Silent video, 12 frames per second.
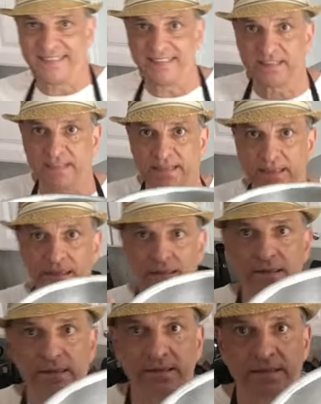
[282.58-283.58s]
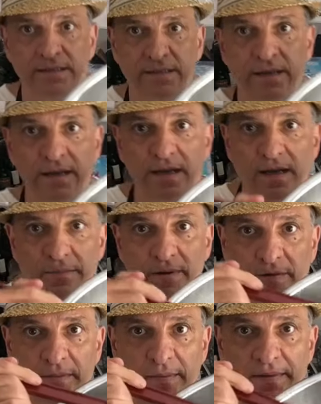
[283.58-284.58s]
you see? But
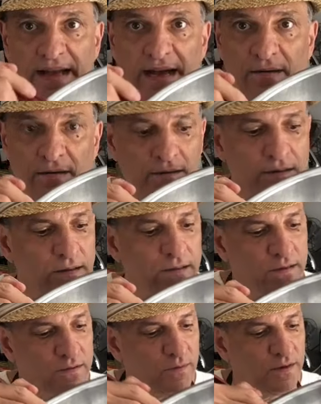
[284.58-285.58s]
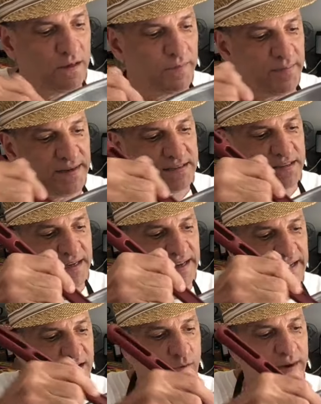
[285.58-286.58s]
remember now, we're going to be mixing
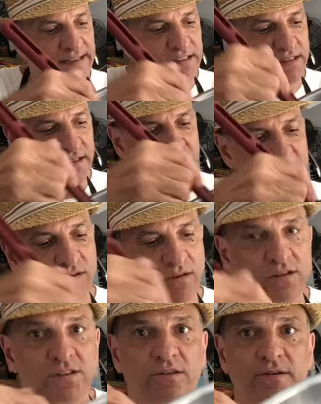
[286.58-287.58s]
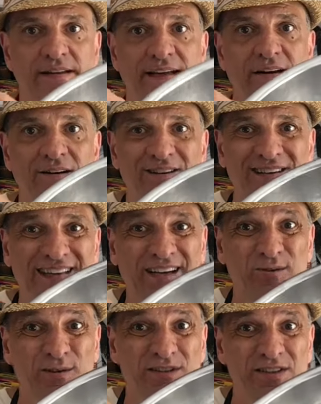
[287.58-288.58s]
egg whites in here also, and they are a
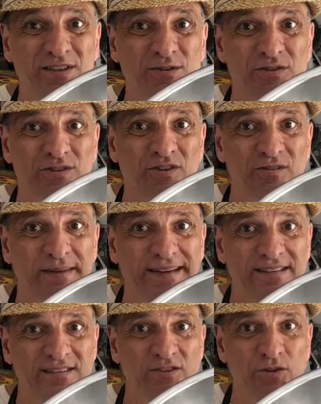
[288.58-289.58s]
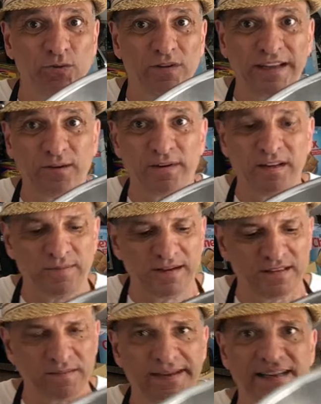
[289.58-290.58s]
liquid too, so don't make this too liquidy. But
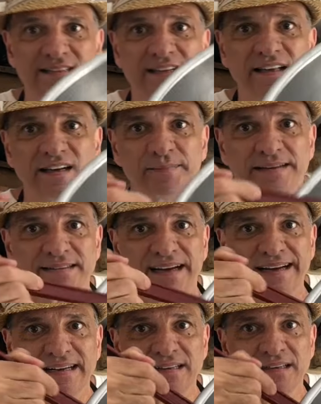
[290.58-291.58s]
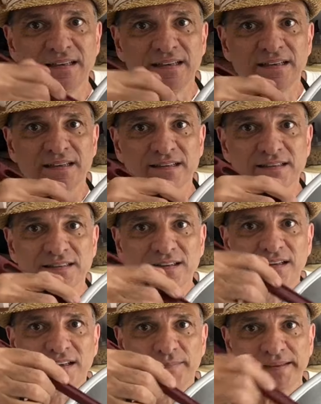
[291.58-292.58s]
to me, it's a little bit tight. Still a
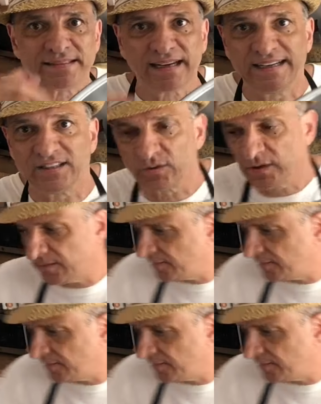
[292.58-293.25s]
little bit tight. So what I'm